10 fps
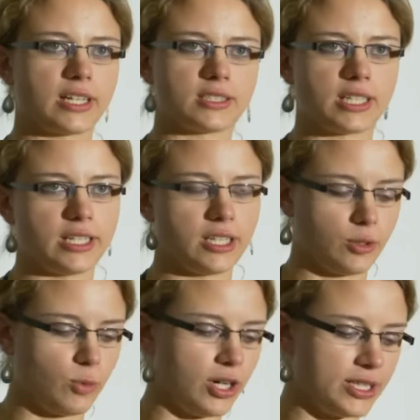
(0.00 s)
get the data
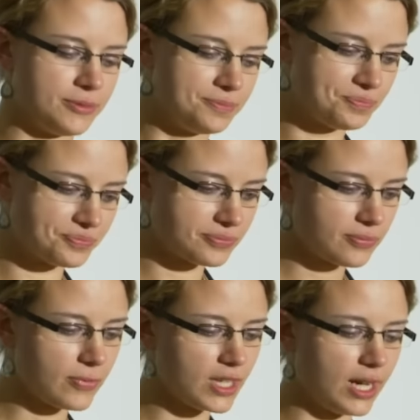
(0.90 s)
you want.
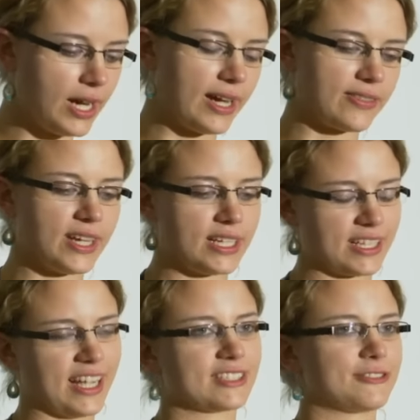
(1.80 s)
And then
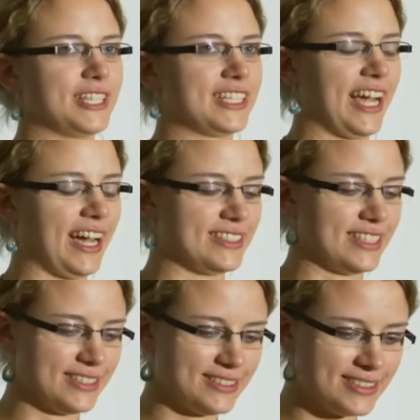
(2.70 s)
it gets really
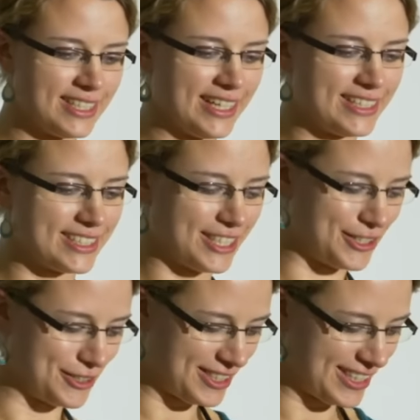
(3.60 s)
handy.
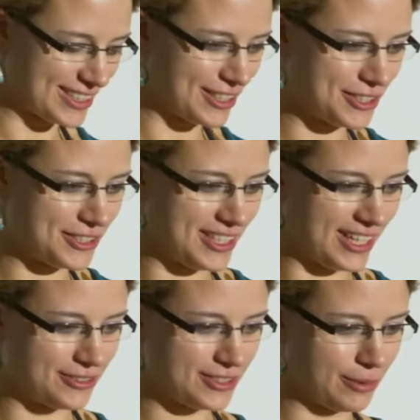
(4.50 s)
So let's go to the
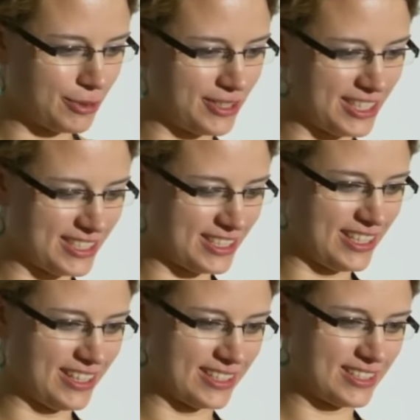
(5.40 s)
live demo and
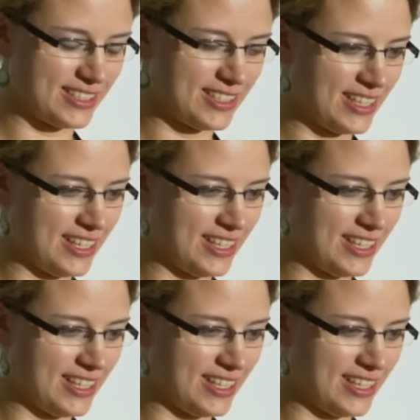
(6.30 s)
see this